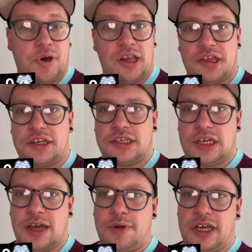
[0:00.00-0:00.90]
I think
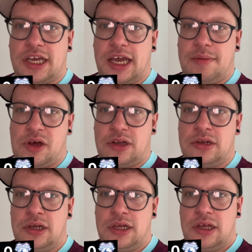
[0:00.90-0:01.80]
today when he came on,
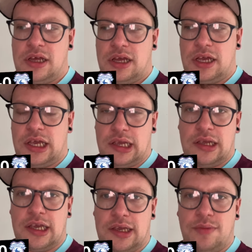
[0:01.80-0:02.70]

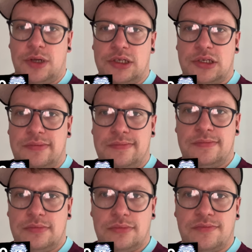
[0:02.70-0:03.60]
he was
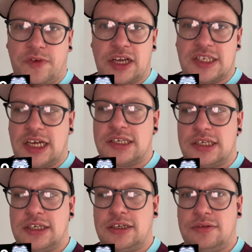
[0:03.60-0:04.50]

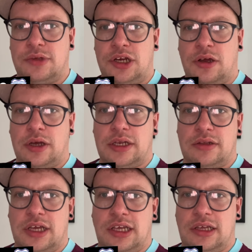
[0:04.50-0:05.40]
fantastic. You know,
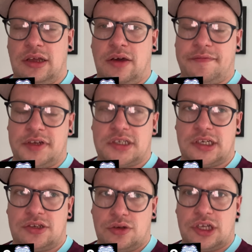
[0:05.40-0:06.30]
he
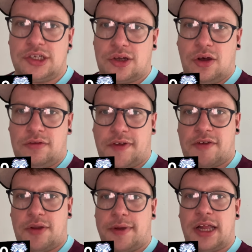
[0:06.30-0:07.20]
obviously took his goal
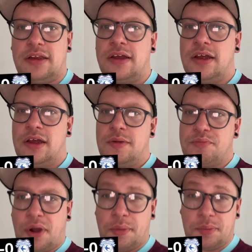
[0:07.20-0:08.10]
very well,
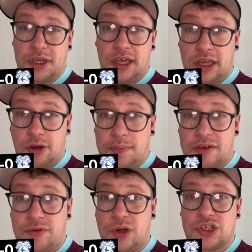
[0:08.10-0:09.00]
probably a little
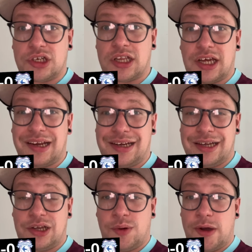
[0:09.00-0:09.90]
bit fortunate that he
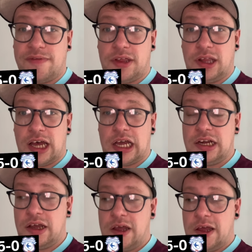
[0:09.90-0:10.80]
did go over the
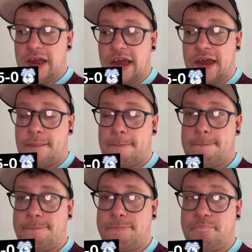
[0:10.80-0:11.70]
line,
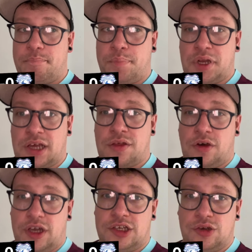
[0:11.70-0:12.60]
but I
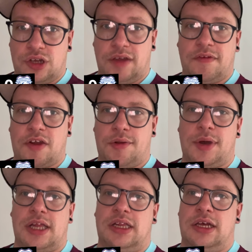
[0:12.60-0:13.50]
thought he took it very
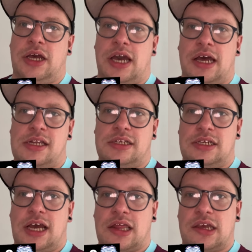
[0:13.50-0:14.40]
well, and
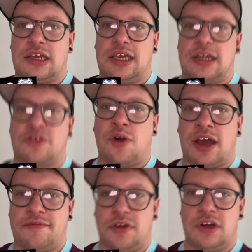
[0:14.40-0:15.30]
I think he had
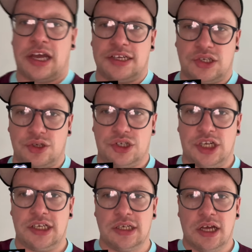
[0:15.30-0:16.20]
quite a few nice
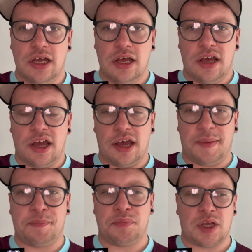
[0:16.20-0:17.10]
touches,
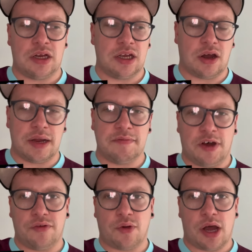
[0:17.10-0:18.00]
and he got
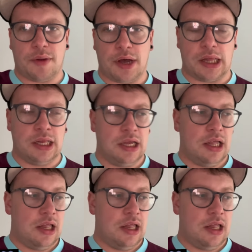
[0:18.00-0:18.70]
involved quite well.